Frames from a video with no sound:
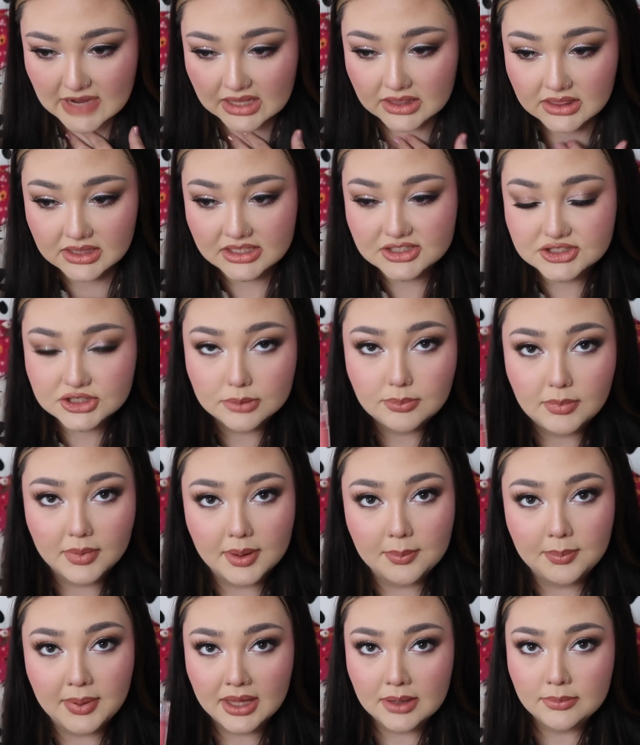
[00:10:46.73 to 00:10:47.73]
These are
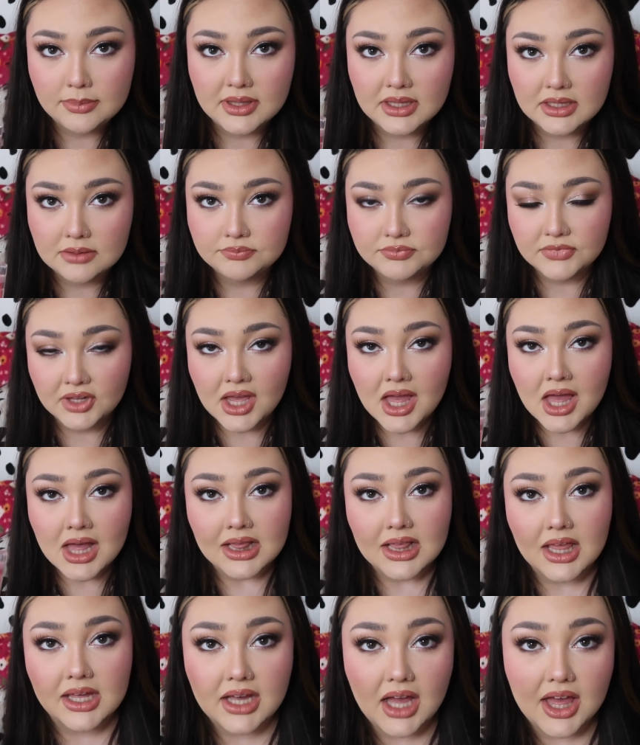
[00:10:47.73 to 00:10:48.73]
my baby.
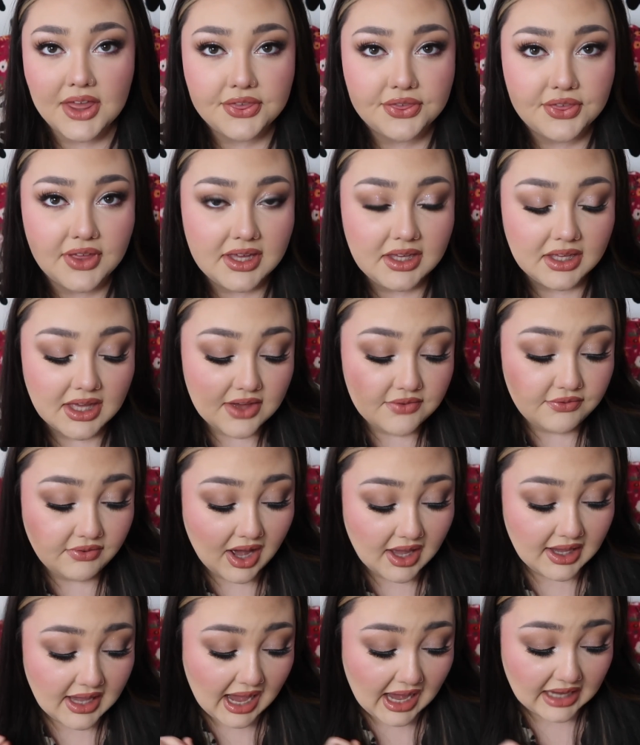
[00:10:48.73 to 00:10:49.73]
Like, I think if
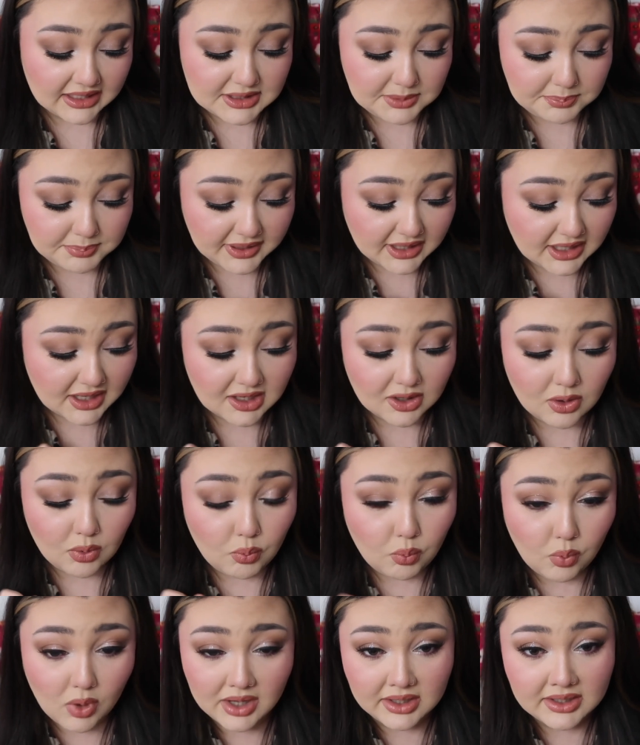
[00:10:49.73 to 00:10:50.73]
I had to pick
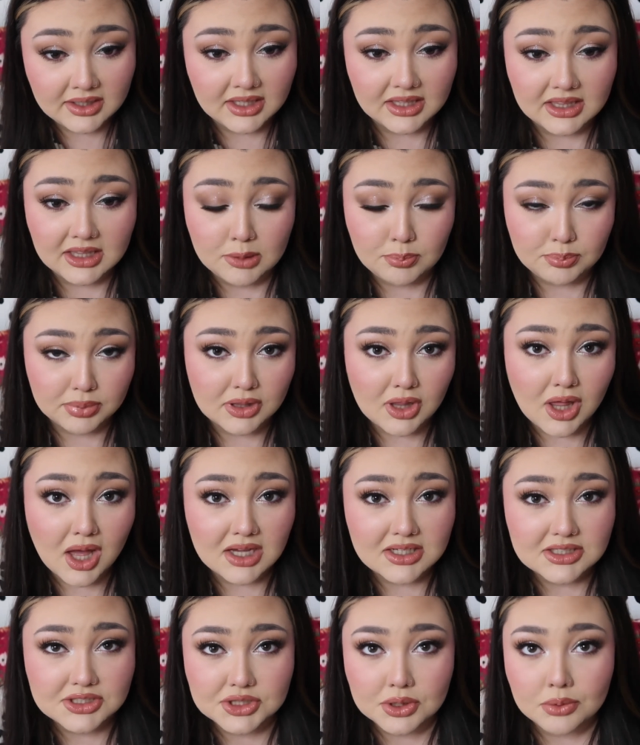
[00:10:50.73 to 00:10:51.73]
one lip
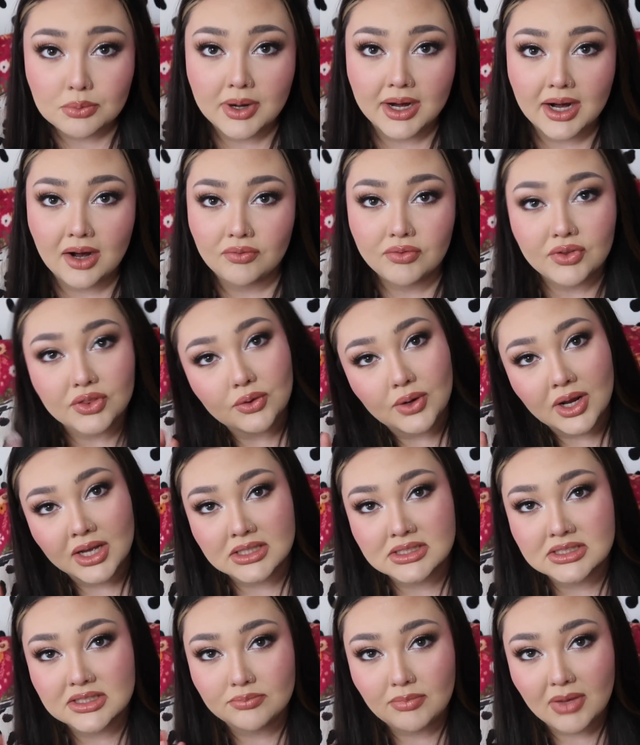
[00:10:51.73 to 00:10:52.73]
gloss to wear for the
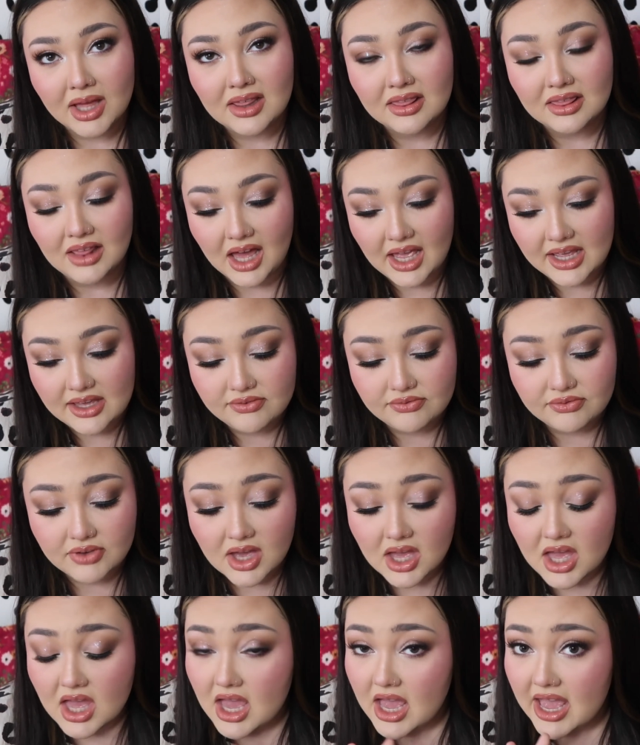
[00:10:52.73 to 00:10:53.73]
rest of my life,
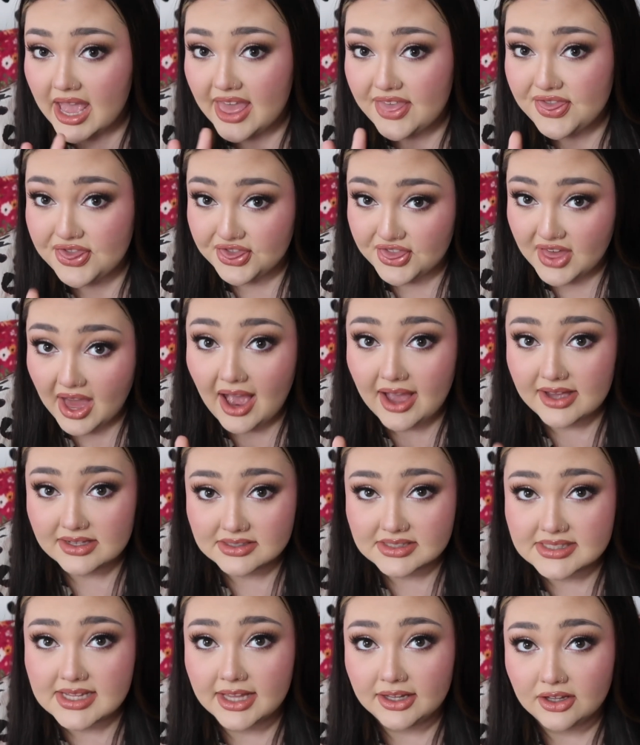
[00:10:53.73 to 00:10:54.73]
and that
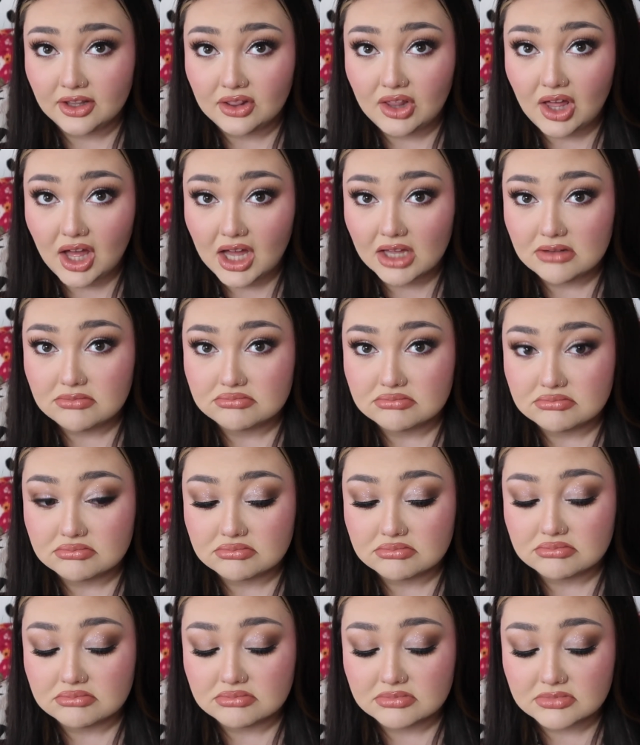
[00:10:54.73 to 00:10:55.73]
is saying a lot.
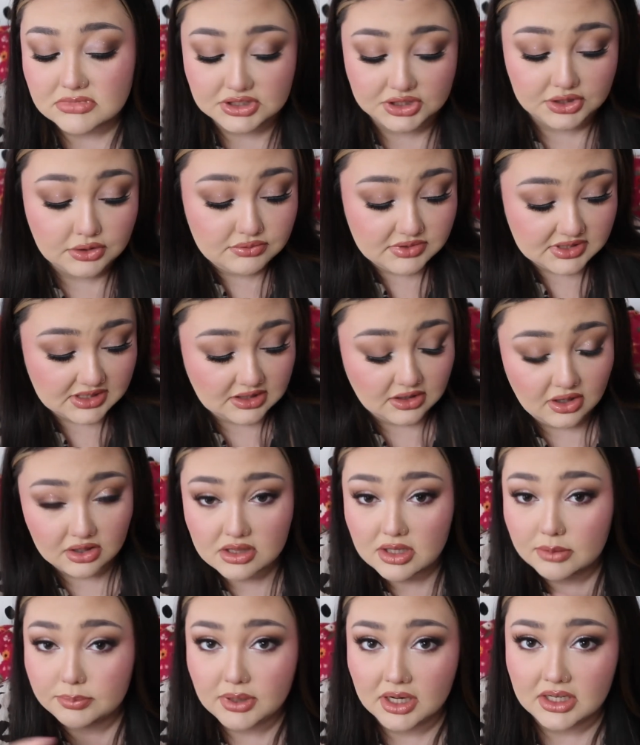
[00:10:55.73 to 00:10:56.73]
You've seen all the
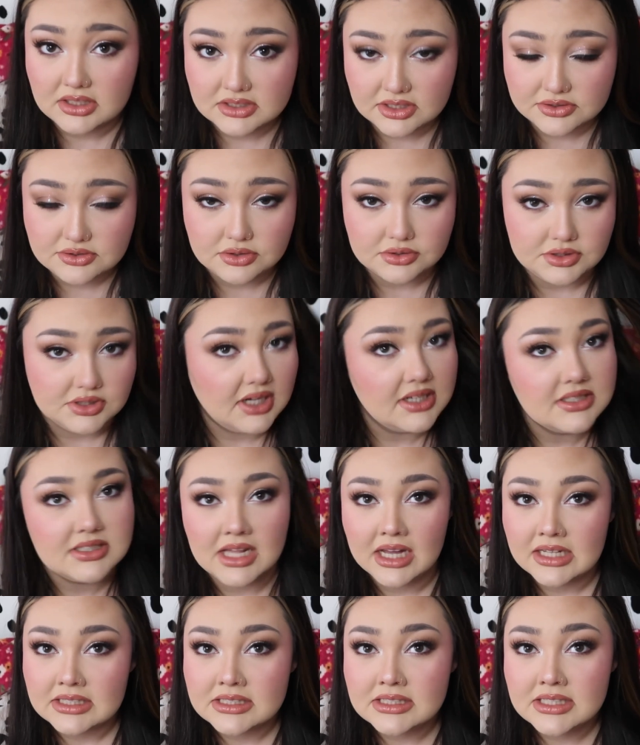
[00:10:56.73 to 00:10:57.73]
lip products I showed you guys.
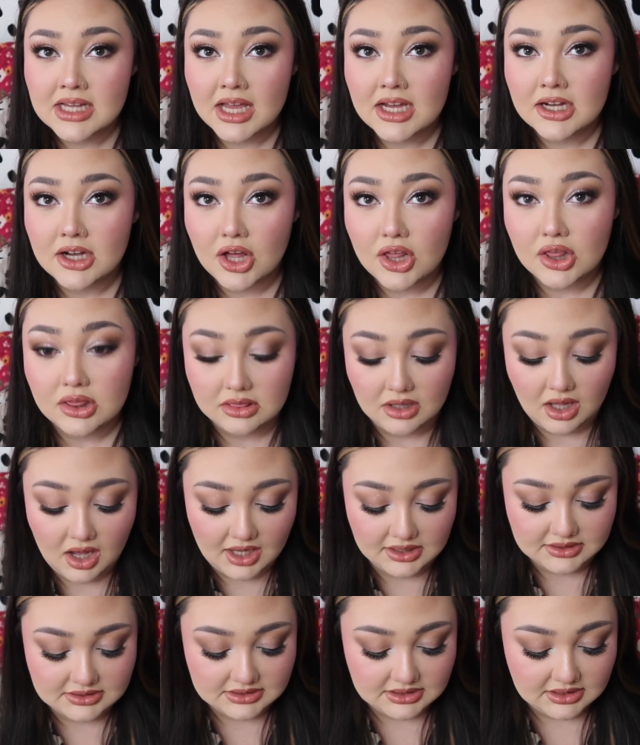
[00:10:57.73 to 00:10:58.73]
That's saying a
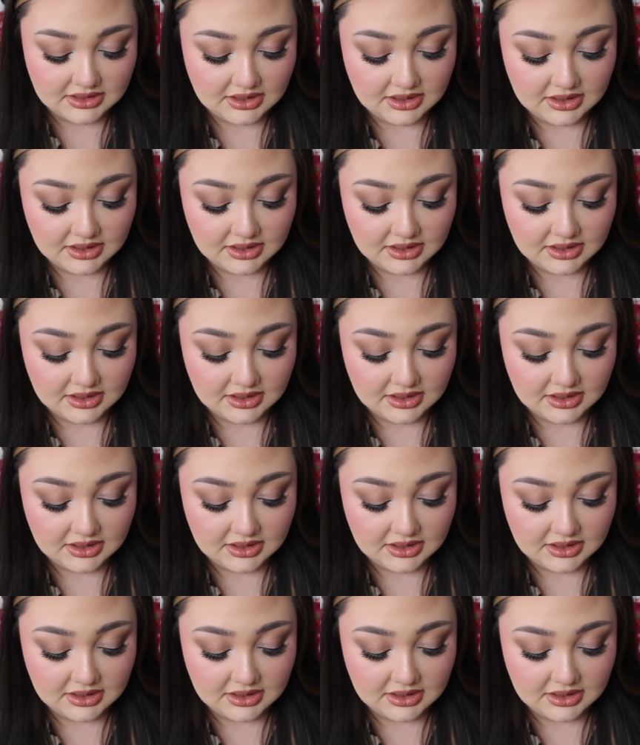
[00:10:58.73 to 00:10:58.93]
lot.